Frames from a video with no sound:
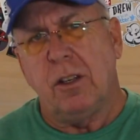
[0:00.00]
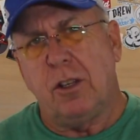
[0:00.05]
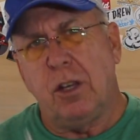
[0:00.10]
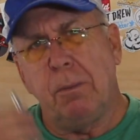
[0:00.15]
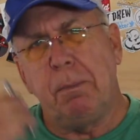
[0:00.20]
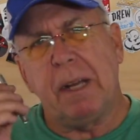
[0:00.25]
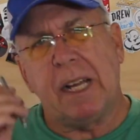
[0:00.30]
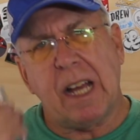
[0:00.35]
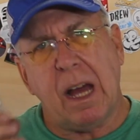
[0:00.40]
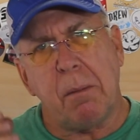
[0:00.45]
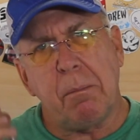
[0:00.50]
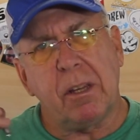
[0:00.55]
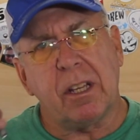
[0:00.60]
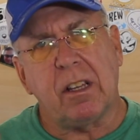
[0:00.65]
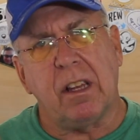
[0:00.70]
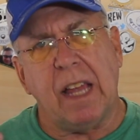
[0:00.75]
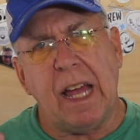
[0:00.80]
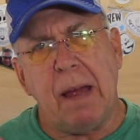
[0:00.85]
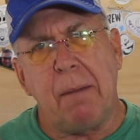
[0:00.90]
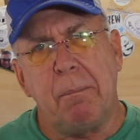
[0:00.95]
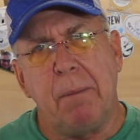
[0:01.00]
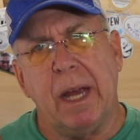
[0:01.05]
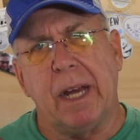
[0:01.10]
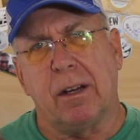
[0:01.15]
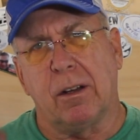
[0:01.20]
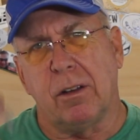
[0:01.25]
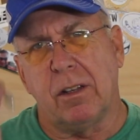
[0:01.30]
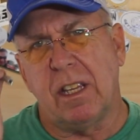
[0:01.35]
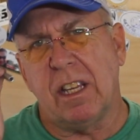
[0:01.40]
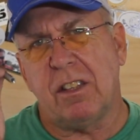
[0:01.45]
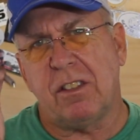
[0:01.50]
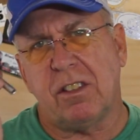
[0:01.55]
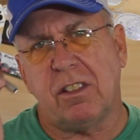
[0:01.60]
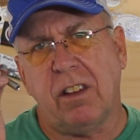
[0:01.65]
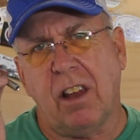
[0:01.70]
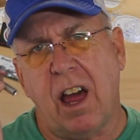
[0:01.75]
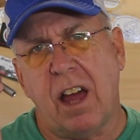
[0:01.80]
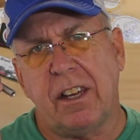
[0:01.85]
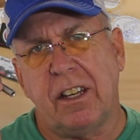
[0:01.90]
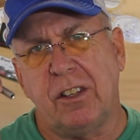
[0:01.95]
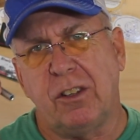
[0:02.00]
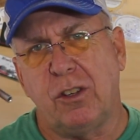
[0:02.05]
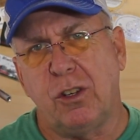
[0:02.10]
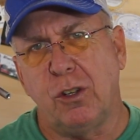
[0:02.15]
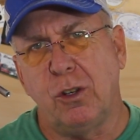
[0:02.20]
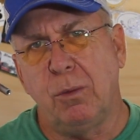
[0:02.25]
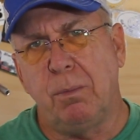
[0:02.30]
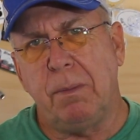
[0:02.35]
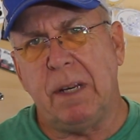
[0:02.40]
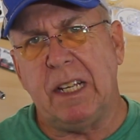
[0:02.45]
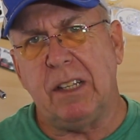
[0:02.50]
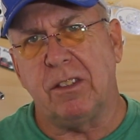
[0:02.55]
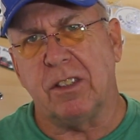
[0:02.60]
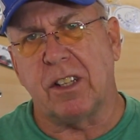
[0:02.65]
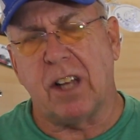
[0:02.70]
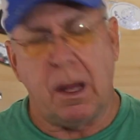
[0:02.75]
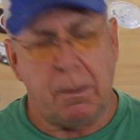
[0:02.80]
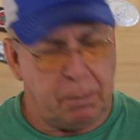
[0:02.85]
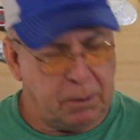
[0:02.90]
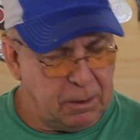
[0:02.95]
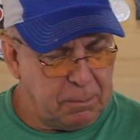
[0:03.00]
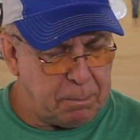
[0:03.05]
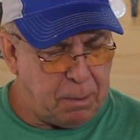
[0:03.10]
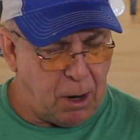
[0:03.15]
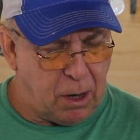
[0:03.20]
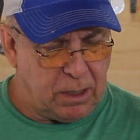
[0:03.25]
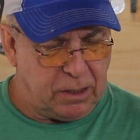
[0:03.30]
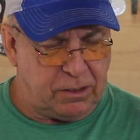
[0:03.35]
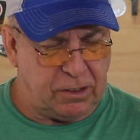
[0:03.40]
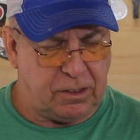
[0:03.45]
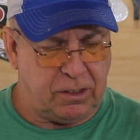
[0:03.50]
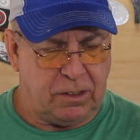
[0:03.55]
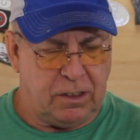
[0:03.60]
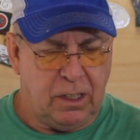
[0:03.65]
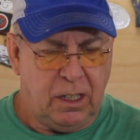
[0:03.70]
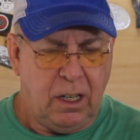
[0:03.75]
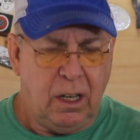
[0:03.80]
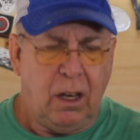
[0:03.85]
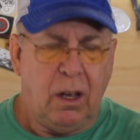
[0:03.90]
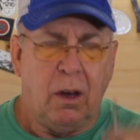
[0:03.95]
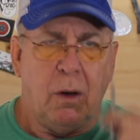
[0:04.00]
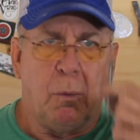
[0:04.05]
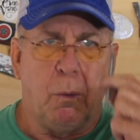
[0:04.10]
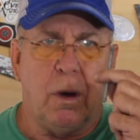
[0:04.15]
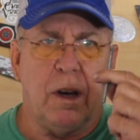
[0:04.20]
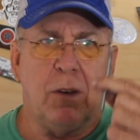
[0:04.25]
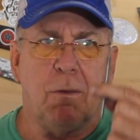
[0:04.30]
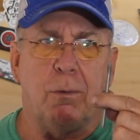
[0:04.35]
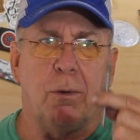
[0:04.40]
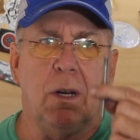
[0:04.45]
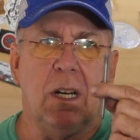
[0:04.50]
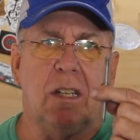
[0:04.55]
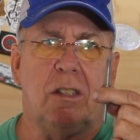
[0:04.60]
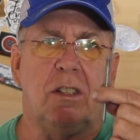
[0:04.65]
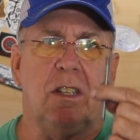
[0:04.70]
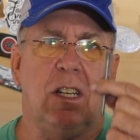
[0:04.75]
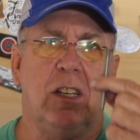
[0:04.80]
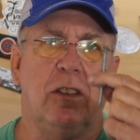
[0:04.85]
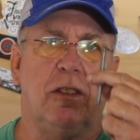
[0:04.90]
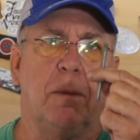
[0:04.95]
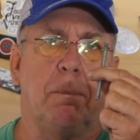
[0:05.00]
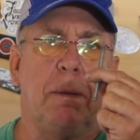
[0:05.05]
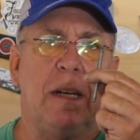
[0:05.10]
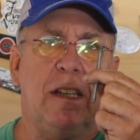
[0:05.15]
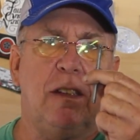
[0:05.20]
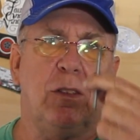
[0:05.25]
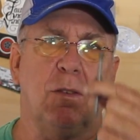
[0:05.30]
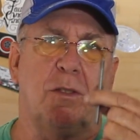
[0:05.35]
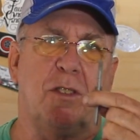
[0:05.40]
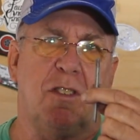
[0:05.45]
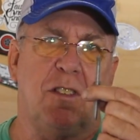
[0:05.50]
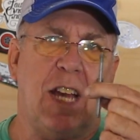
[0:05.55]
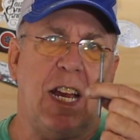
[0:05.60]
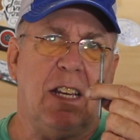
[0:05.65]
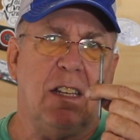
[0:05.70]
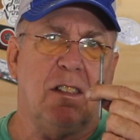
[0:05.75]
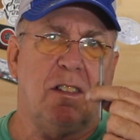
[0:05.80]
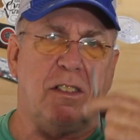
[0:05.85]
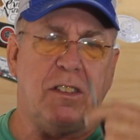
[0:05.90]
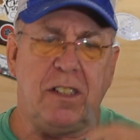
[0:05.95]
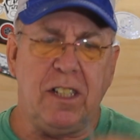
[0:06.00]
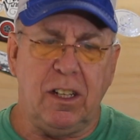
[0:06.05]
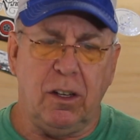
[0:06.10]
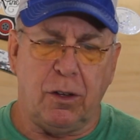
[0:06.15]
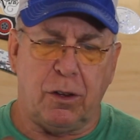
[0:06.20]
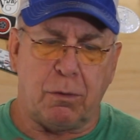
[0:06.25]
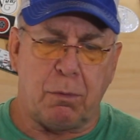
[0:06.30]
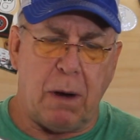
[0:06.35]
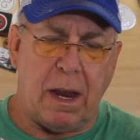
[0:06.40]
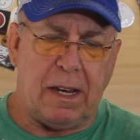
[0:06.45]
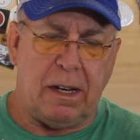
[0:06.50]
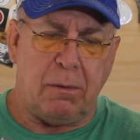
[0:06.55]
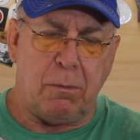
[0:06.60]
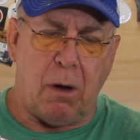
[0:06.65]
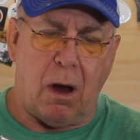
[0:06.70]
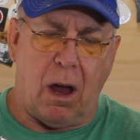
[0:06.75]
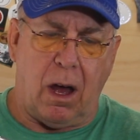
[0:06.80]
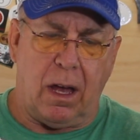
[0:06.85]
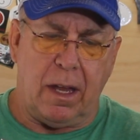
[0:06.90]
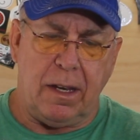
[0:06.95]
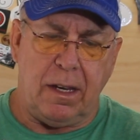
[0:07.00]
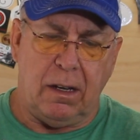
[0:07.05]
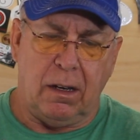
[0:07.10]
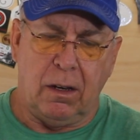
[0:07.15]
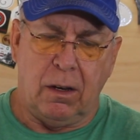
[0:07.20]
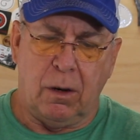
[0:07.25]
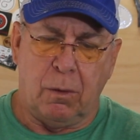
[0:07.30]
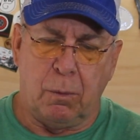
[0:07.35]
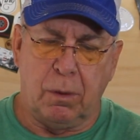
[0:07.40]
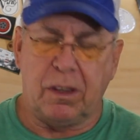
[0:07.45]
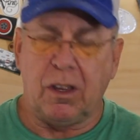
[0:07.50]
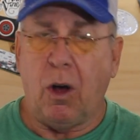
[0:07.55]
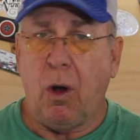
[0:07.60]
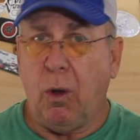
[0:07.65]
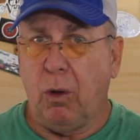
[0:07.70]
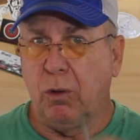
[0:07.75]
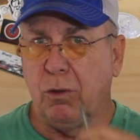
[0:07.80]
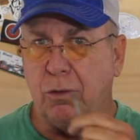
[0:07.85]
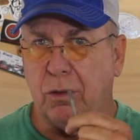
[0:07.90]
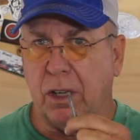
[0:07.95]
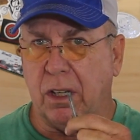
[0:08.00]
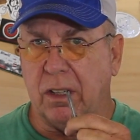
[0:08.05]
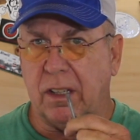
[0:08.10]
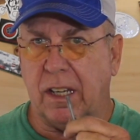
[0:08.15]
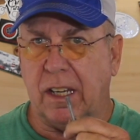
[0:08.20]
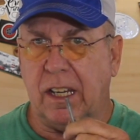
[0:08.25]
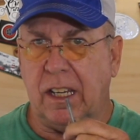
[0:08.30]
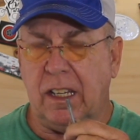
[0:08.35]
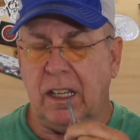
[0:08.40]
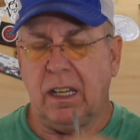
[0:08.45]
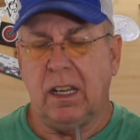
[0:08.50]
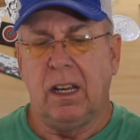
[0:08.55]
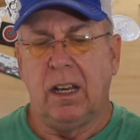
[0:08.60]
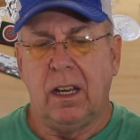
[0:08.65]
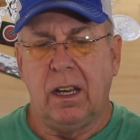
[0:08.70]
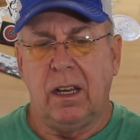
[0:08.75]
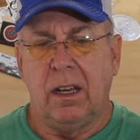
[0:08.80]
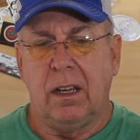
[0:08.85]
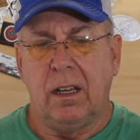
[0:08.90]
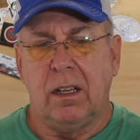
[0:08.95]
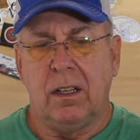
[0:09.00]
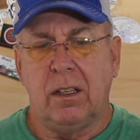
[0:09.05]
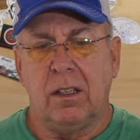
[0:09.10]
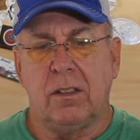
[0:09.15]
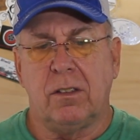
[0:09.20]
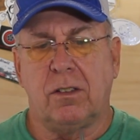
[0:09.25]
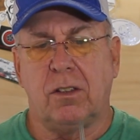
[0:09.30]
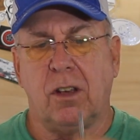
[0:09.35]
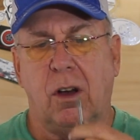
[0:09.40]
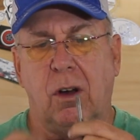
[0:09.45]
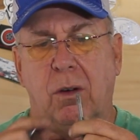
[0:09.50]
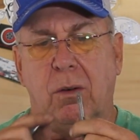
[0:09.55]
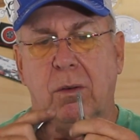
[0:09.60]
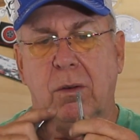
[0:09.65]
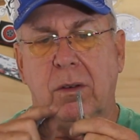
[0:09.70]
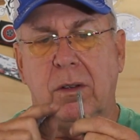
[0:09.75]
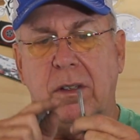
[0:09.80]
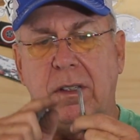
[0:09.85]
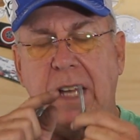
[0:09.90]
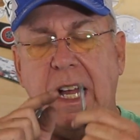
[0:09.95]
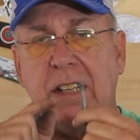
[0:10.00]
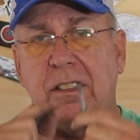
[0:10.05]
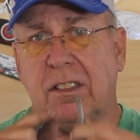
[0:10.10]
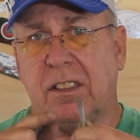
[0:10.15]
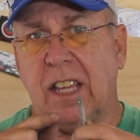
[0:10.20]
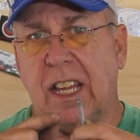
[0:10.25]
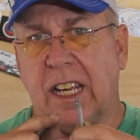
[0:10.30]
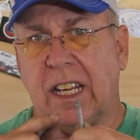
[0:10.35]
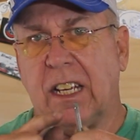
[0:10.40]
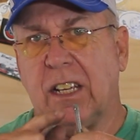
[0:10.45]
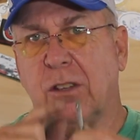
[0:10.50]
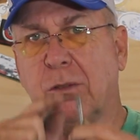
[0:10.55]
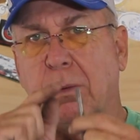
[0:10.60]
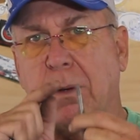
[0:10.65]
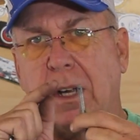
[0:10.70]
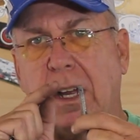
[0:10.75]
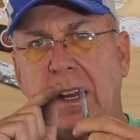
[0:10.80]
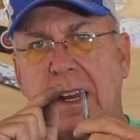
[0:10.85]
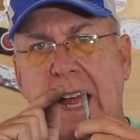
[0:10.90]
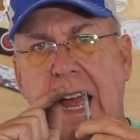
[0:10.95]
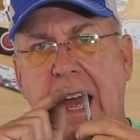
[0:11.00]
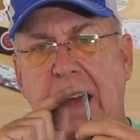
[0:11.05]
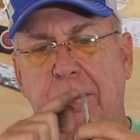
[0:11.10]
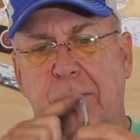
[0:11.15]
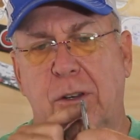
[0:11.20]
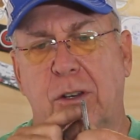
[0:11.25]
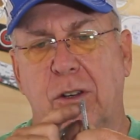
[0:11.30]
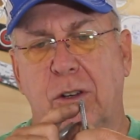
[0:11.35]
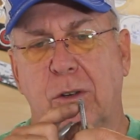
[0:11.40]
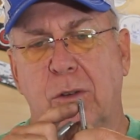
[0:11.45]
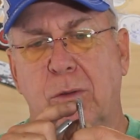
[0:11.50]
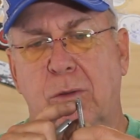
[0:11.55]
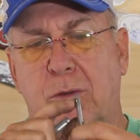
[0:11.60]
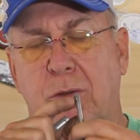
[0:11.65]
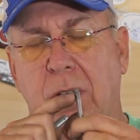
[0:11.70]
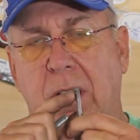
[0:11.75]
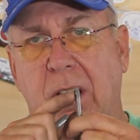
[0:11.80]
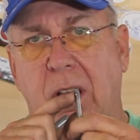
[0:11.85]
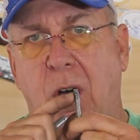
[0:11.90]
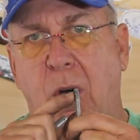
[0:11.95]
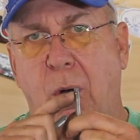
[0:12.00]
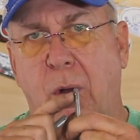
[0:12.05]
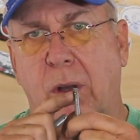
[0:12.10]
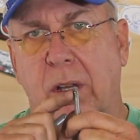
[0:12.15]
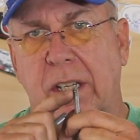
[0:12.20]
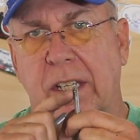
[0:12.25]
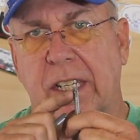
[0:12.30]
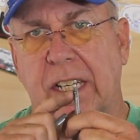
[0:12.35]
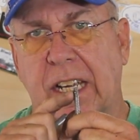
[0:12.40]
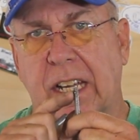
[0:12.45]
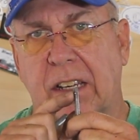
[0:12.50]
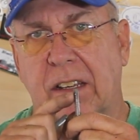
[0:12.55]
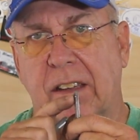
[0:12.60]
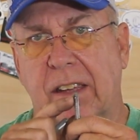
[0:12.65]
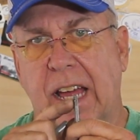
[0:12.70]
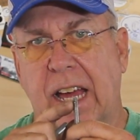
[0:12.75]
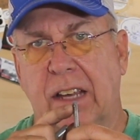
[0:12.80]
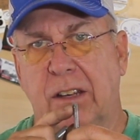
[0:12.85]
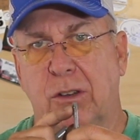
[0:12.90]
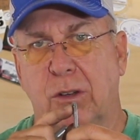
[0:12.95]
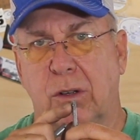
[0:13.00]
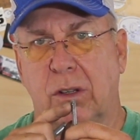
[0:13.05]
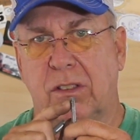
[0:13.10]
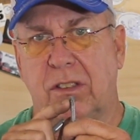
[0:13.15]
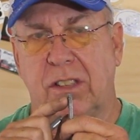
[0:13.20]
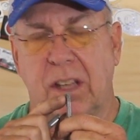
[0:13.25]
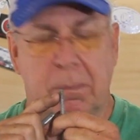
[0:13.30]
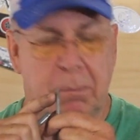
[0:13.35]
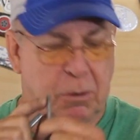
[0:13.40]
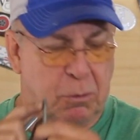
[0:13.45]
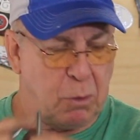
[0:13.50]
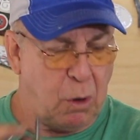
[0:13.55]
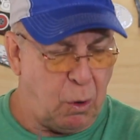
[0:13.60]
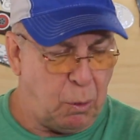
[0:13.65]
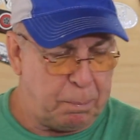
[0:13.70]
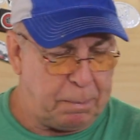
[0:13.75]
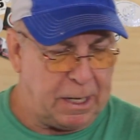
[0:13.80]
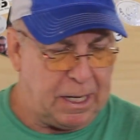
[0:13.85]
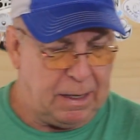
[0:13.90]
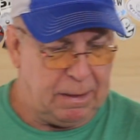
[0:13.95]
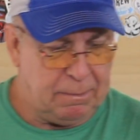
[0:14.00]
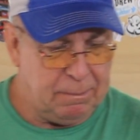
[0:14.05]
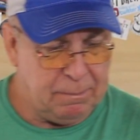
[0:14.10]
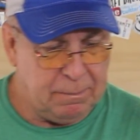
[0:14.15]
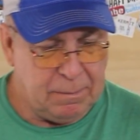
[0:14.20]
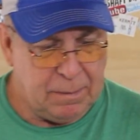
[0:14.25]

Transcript: To become the clamp maker, this slotted tube needs a couple of parts, one of which is a piece of stainless steel threaded rod with a hole drilled in it. So next thing is we're going to have to drill a hole in the end of that to accept a roll pin.